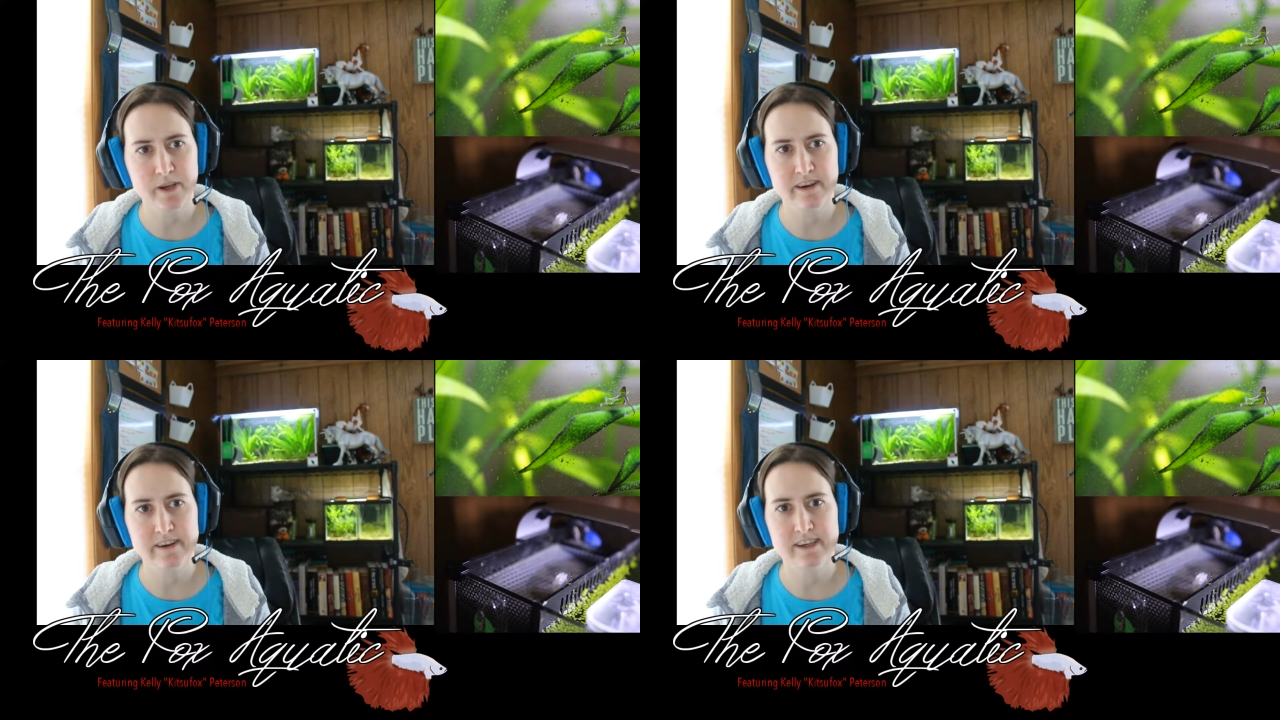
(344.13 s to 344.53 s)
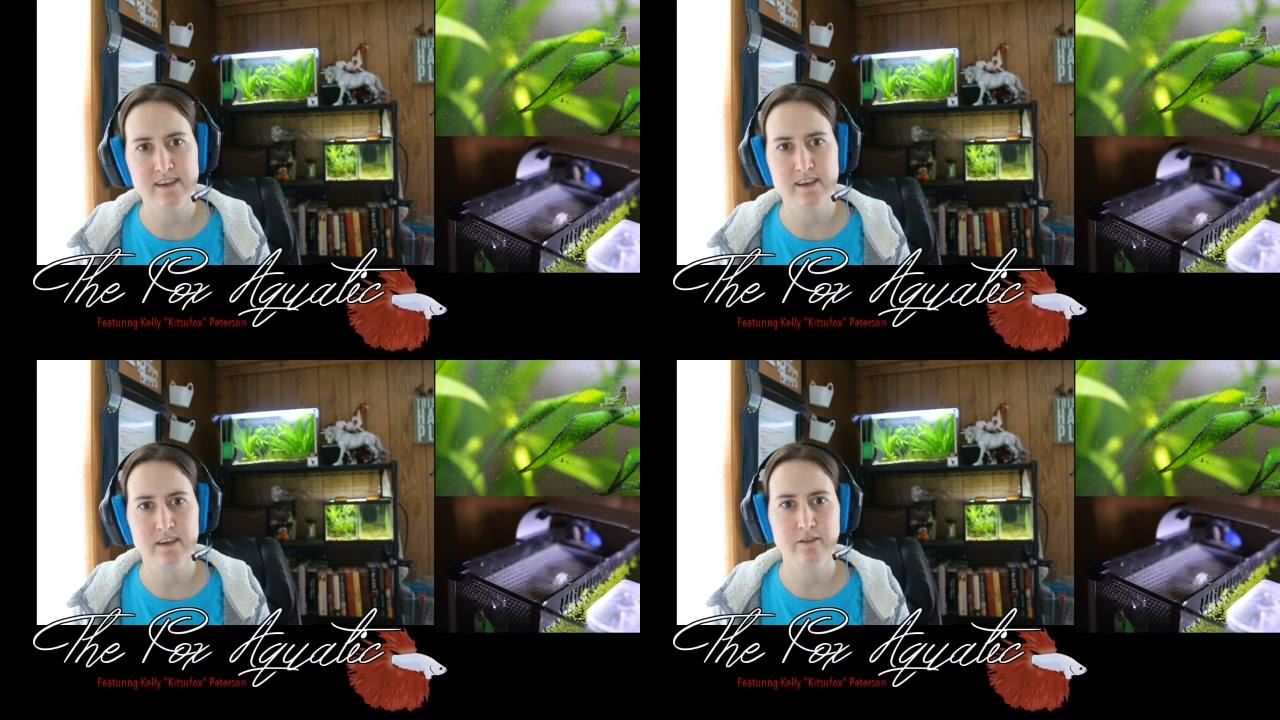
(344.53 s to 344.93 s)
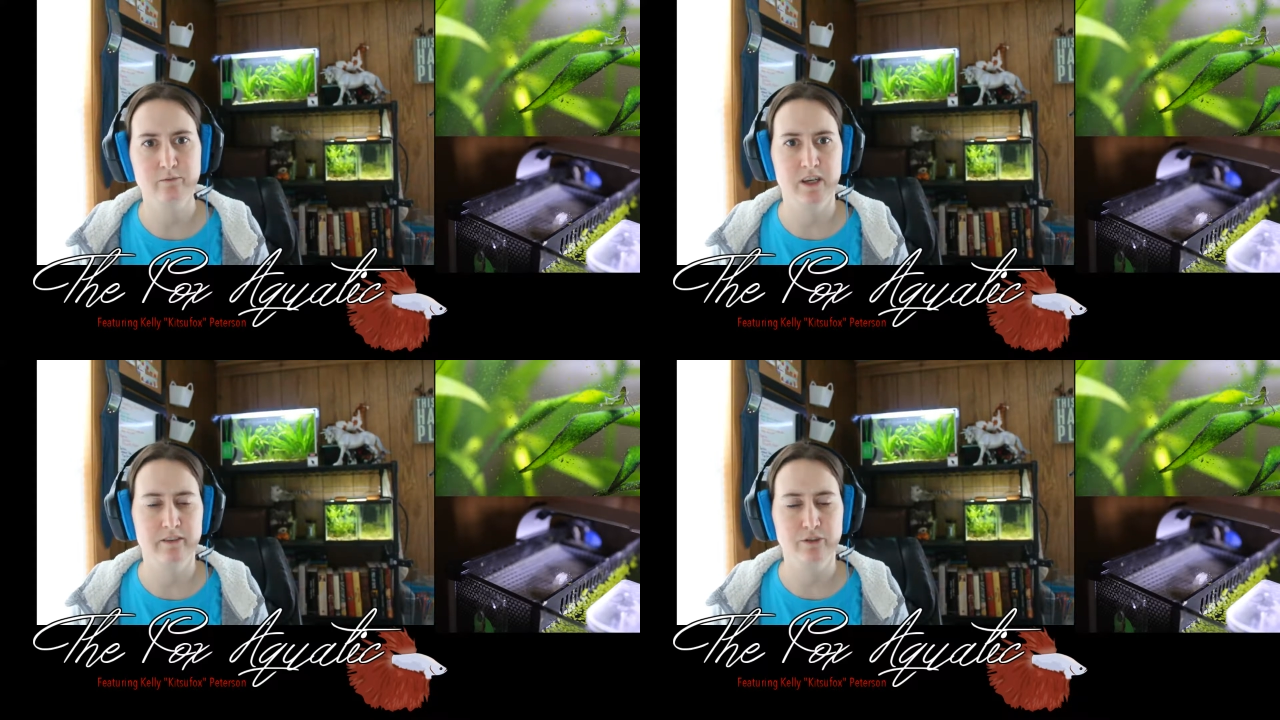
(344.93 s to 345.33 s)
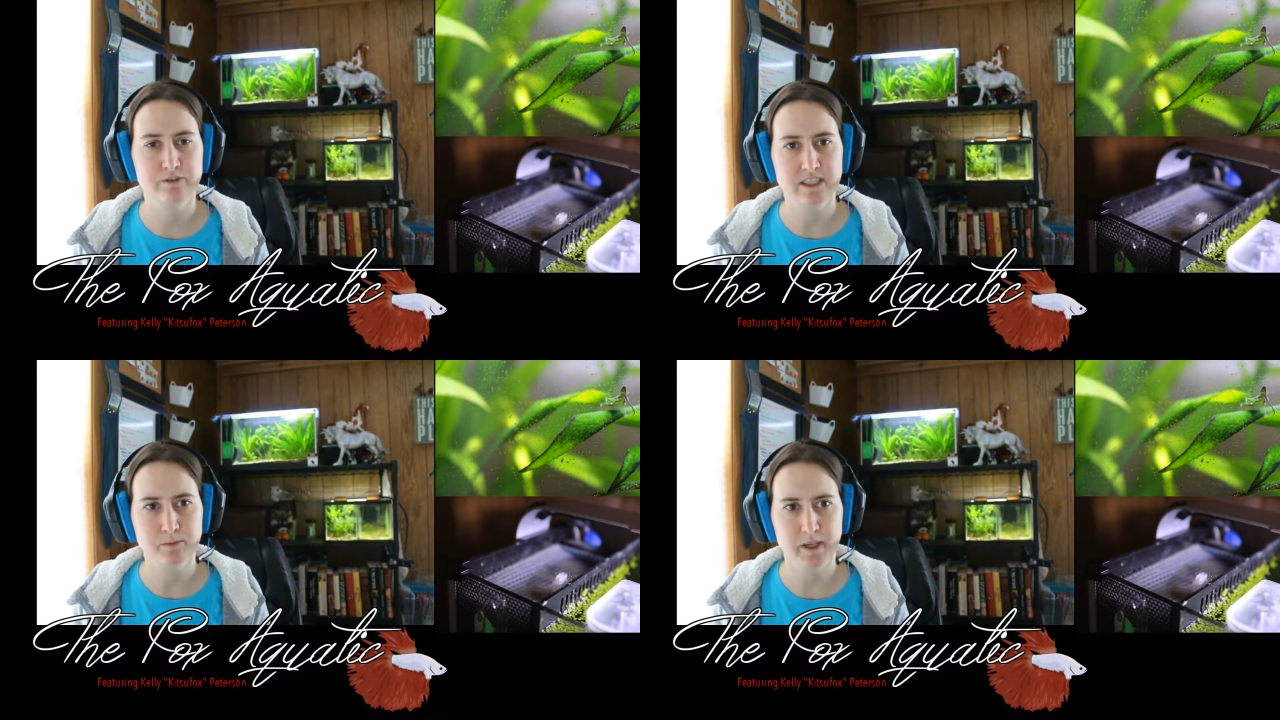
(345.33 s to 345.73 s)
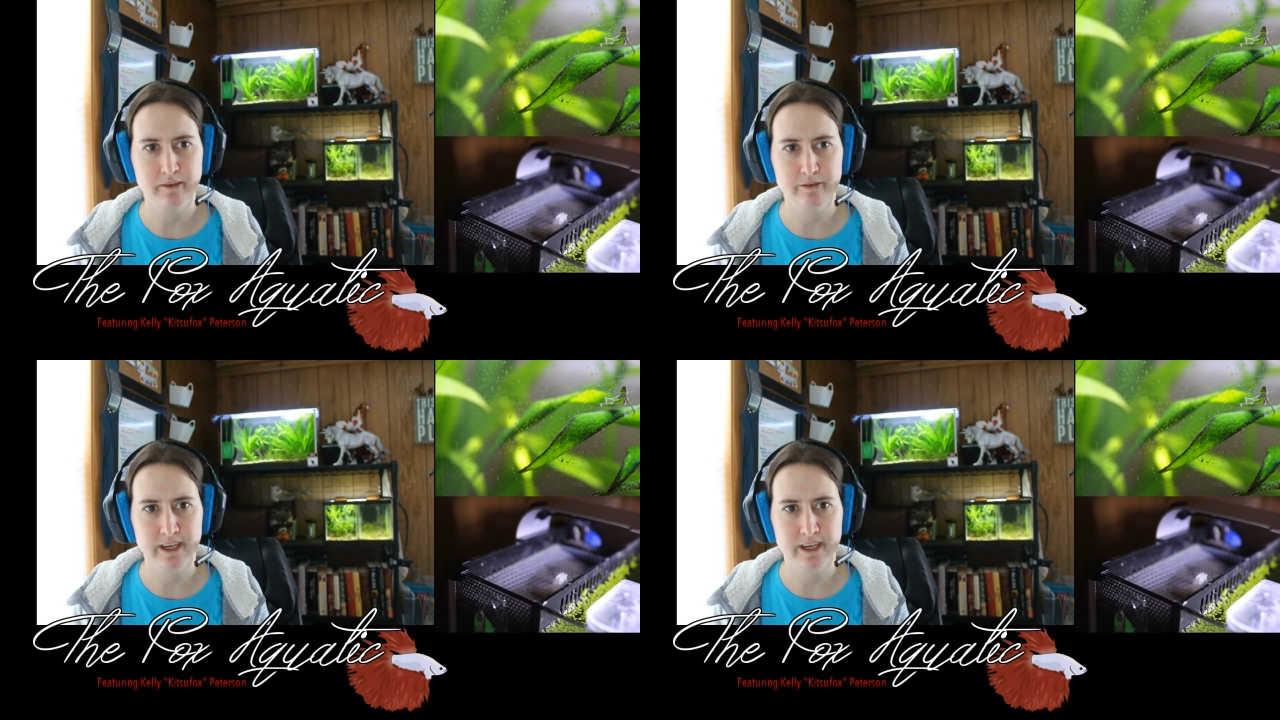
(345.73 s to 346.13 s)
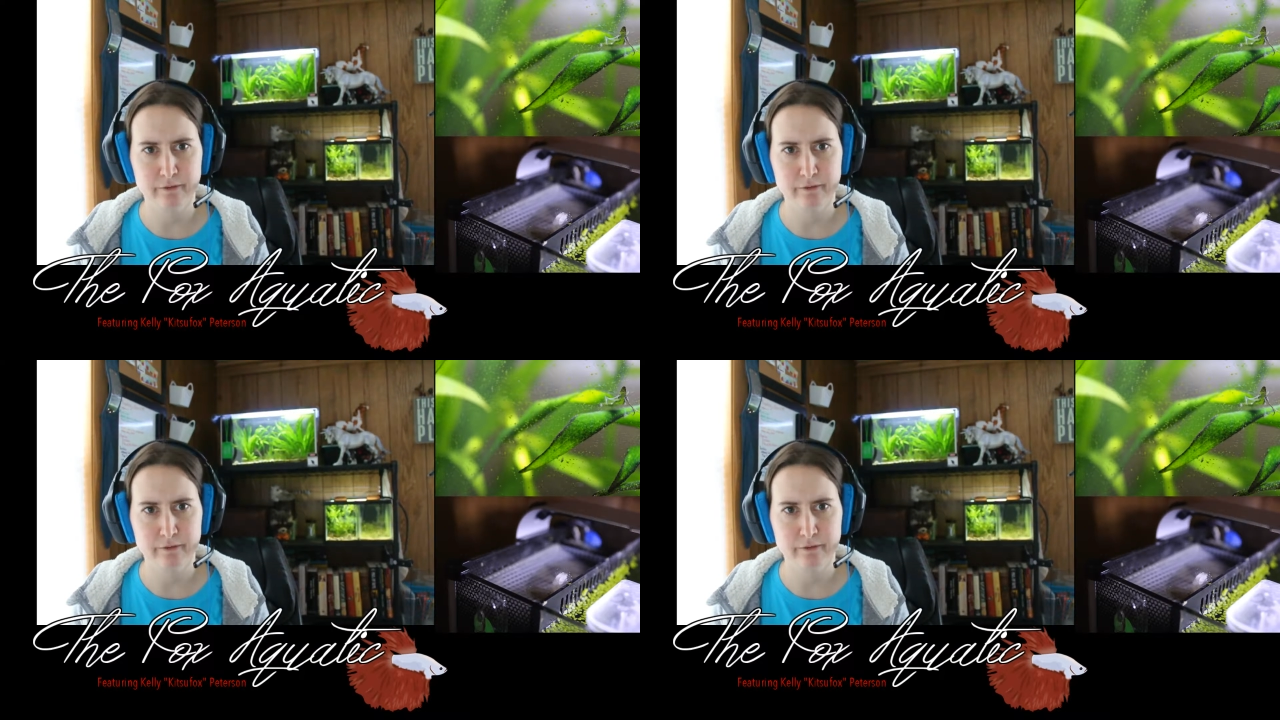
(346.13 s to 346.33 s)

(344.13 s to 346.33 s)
area of my Fluval Spec 5.